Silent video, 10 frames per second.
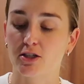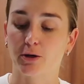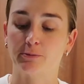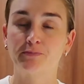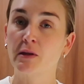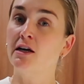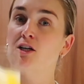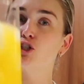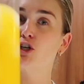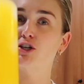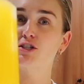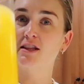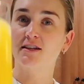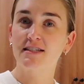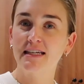So cheers,
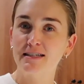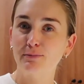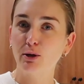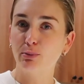and let's get to meal